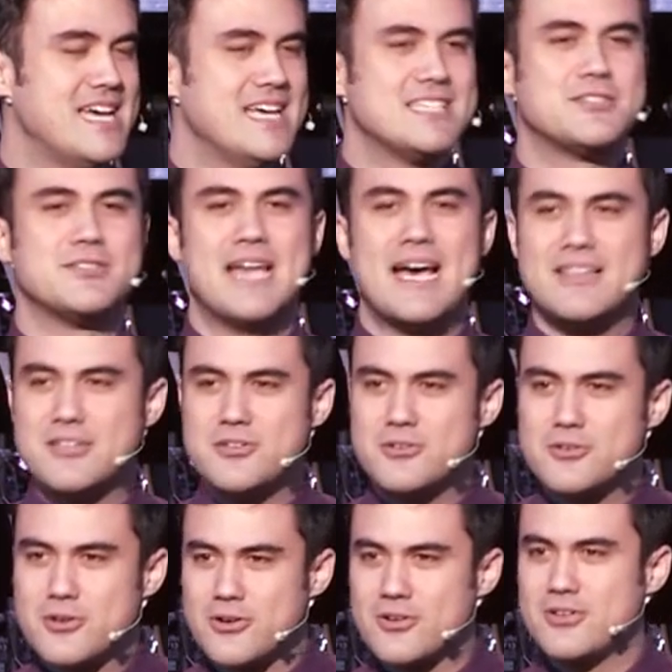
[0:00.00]
So that little
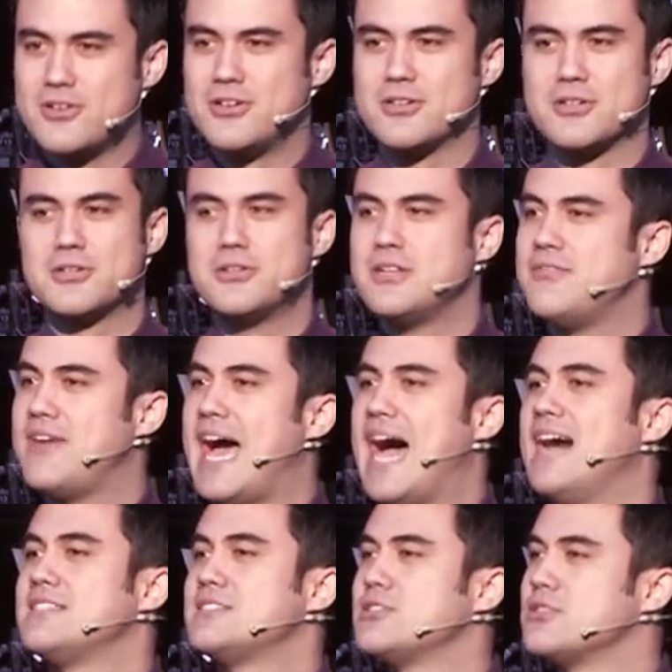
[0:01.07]
girl could have
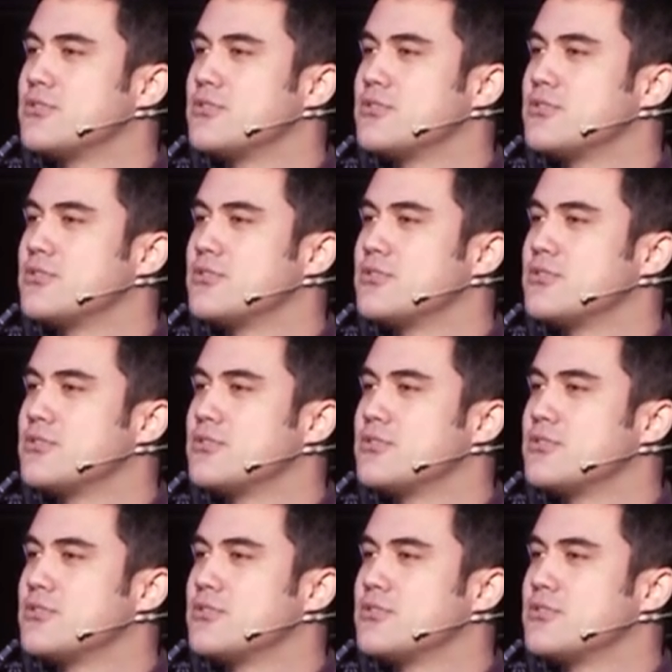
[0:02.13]
asked her